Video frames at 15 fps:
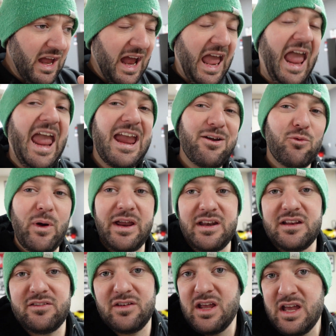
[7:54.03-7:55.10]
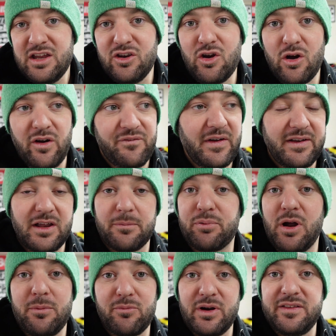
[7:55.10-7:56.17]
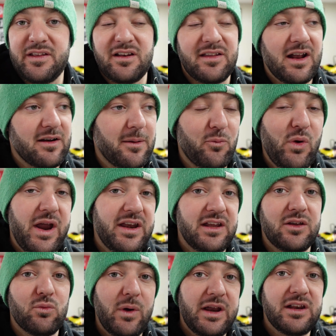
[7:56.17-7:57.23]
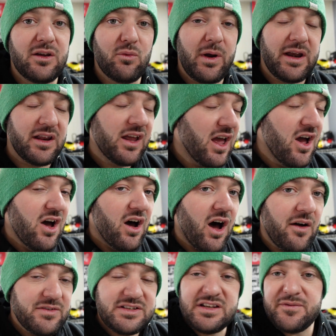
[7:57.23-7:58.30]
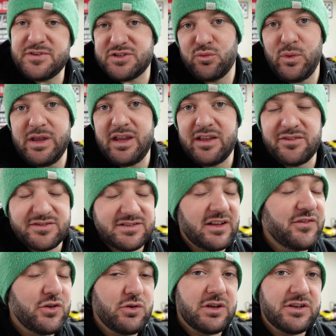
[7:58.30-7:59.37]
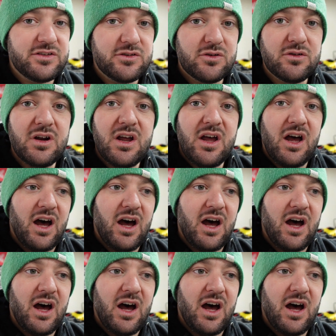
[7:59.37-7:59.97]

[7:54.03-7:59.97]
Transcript: I hate waiting. You know, if I got a problem right then and there and I'm waiting and waiting and waiting, obviously if it's a weekend, there's nothing you can do.